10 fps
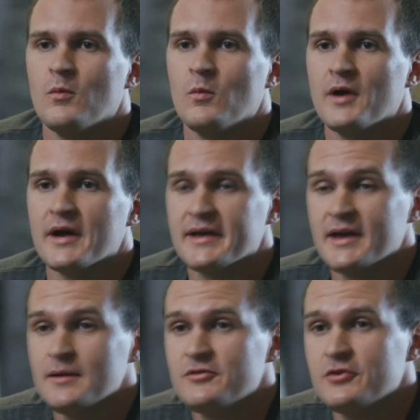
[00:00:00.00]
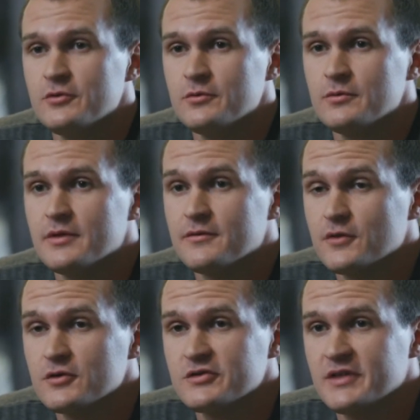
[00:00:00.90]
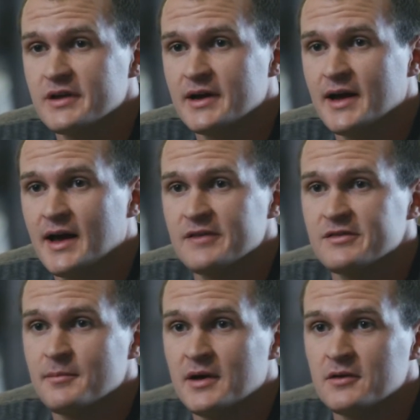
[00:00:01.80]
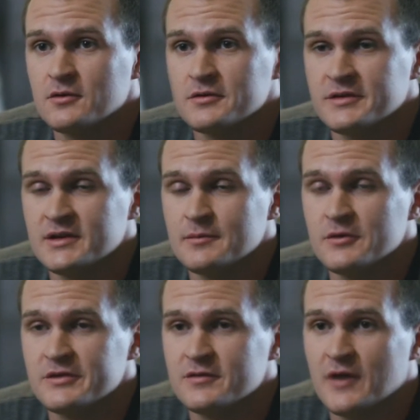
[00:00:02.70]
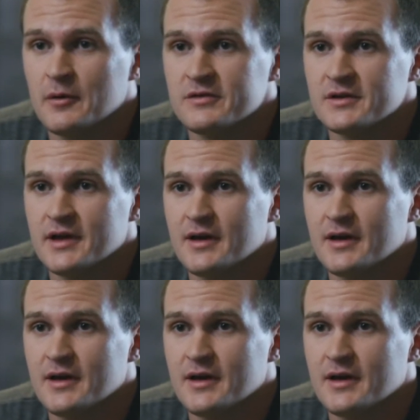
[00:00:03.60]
When I came to, the first thing I asked the medical team was if I was in